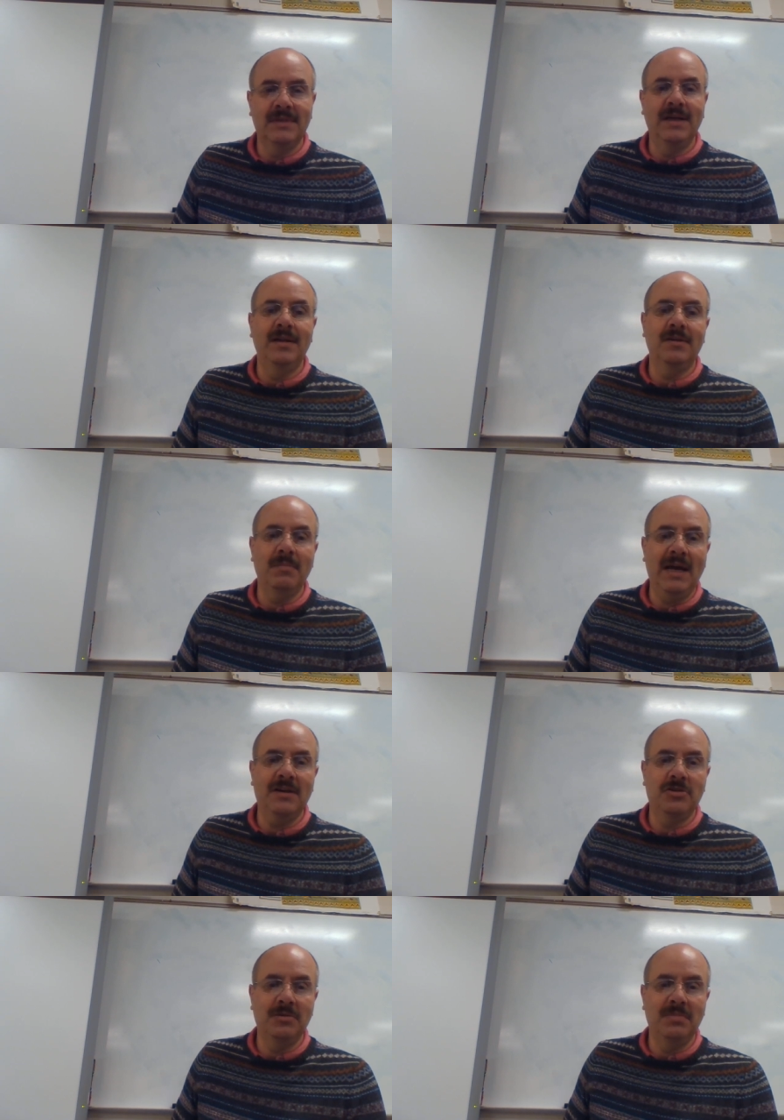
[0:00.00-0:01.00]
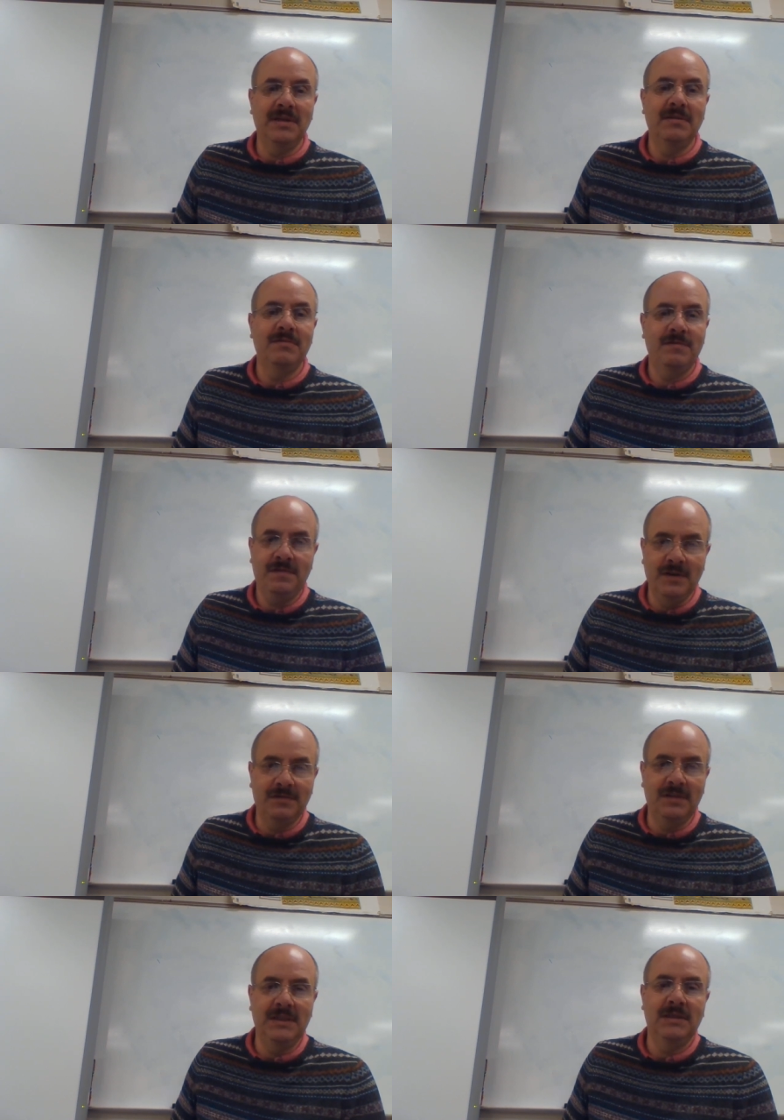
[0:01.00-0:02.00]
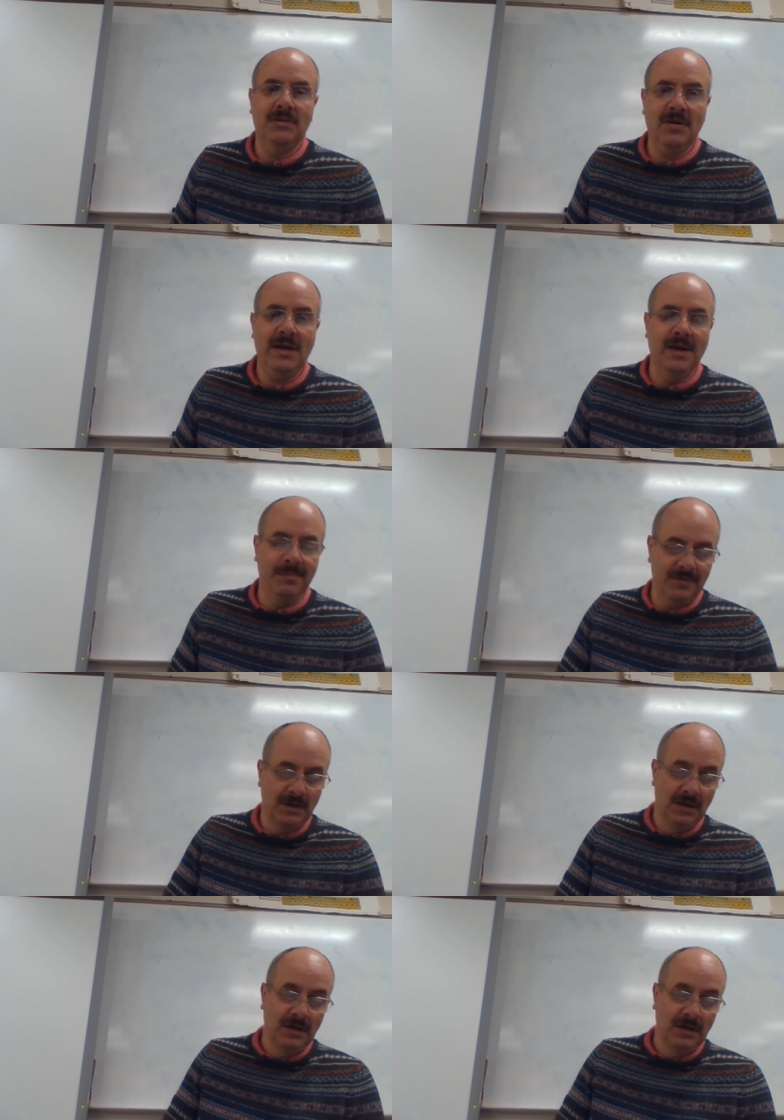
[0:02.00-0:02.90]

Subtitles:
then the mass should be 50 grams.